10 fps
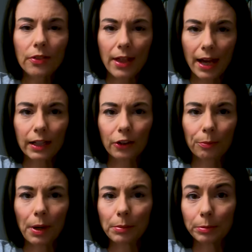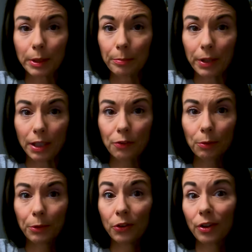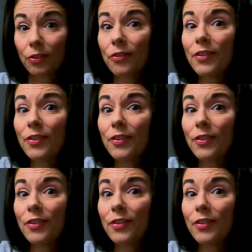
of that is probably me from using